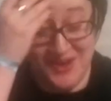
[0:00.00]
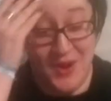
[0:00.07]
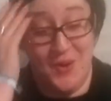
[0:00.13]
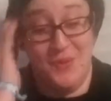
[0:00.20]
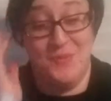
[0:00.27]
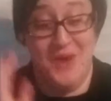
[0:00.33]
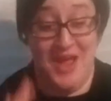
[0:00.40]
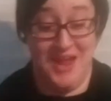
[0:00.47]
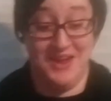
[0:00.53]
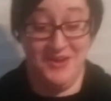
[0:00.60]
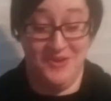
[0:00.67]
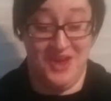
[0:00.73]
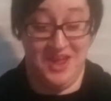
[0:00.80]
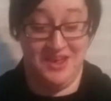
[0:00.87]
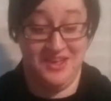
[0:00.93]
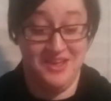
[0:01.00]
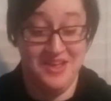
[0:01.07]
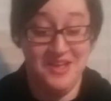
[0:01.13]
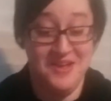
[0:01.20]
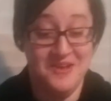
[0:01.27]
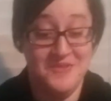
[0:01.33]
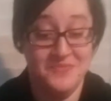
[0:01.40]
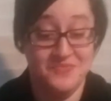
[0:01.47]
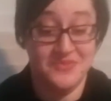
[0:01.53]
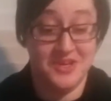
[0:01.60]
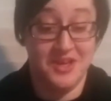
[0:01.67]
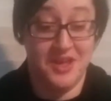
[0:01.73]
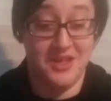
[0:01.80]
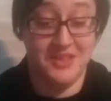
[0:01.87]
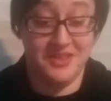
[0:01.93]
No way. Okay.
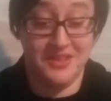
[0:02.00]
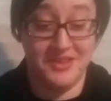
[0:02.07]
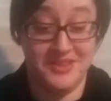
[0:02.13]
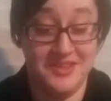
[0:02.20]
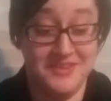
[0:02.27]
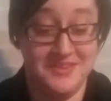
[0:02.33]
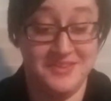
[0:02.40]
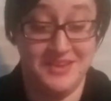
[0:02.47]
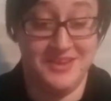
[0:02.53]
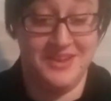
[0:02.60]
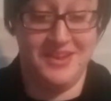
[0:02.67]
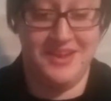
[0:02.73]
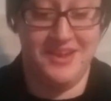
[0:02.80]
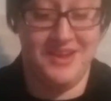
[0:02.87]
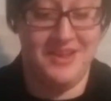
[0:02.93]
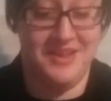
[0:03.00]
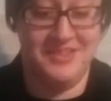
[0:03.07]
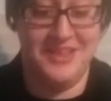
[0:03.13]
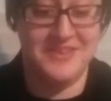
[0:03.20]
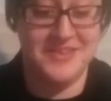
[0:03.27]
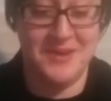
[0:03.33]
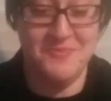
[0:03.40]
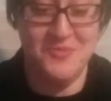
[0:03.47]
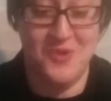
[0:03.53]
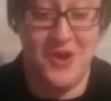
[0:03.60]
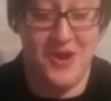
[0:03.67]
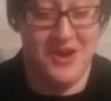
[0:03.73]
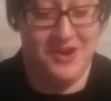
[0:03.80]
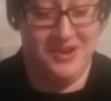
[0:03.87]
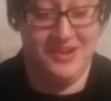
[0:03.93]
This, unless I'm
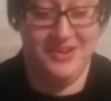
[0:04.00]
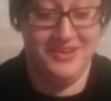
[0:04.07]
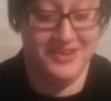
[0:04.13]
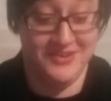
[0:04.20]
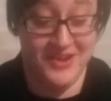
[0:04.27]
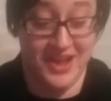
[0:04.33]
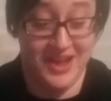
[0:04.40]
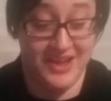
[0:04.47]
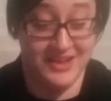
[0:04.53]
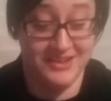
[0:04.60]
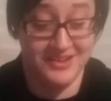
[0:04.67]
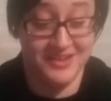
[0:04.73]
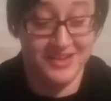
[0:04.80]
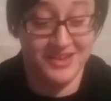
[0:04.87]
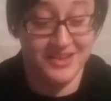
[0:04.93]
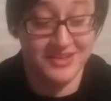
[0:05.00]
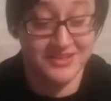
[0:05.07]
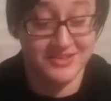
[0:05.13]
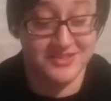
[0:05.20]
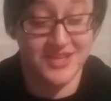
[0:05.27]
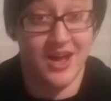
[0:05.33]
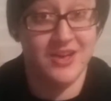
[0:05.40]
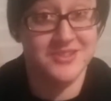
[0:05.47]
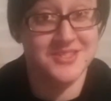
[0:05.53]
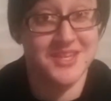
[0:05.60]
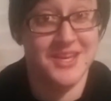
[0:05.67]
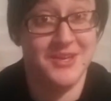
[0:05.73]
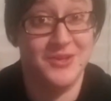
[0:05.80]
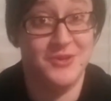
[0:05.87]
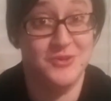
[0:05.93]
wrong, okay, Dolls
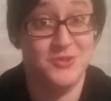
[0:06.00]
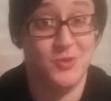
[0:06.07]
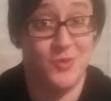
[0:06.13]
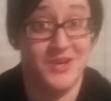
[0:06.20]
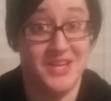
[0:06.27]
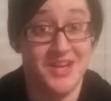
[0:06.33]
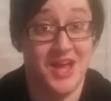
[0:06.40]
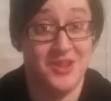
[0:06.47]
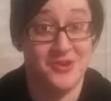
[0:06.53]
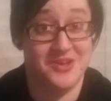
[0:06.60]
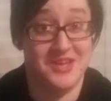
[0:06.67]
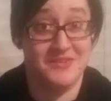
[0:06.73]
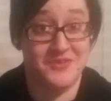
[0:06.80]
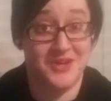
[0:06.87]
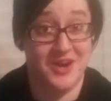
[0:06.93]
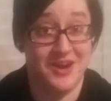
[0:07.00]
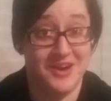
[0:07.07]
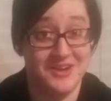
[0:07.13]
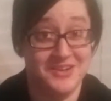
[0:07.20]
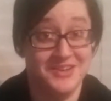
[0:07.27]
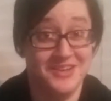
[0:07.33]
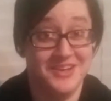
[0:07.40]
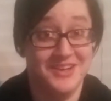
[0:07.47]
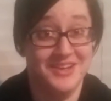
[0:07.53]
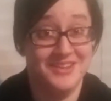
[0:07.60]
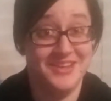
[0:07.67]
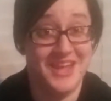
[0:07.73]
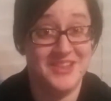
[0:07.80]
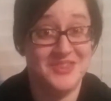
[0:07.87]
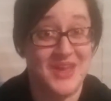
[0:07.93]
Kill twenty dollar gift card.
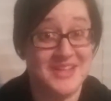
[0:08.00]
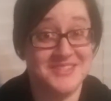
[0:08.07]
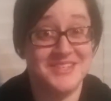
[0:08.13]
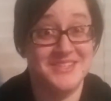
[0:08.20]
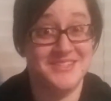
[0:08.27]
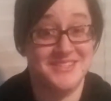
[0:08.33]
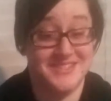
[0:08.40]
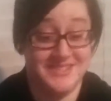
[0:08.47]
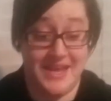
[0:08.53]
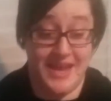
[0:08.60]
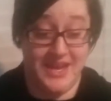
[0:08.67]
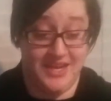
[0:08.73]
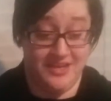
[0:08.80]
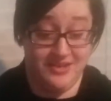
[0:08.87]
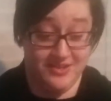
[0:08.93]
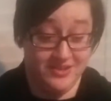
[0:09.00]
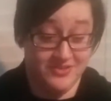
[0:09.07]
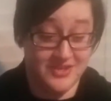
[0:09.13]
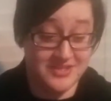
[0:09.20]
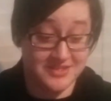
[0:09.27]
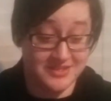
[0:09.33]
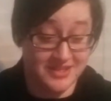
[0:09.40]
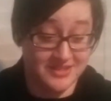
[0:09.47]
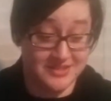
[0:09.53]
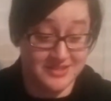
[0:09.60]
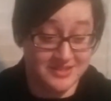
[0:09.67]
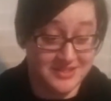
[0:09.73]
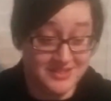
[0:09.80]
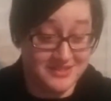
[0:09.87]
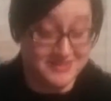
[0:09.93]
Like, that's insane. This is,
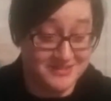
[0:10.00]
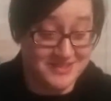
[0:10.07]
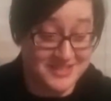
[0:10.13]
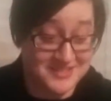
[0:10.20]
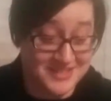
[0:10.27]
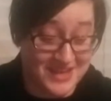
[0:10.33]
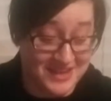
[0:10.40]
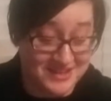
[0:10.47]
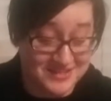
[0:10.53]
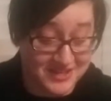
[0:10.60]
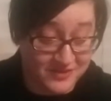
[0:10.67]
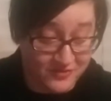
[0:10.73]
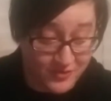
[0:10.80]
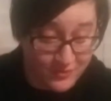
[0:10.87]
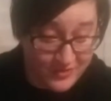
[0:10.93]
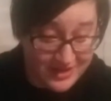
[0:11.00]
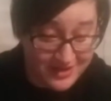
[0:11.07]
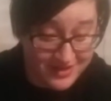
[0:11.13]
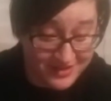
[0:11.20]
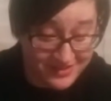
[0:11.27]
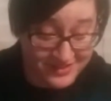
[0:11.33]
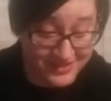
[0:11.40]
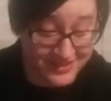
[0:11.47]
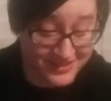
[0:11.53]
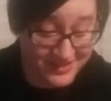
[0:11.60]
this kid, is this for real?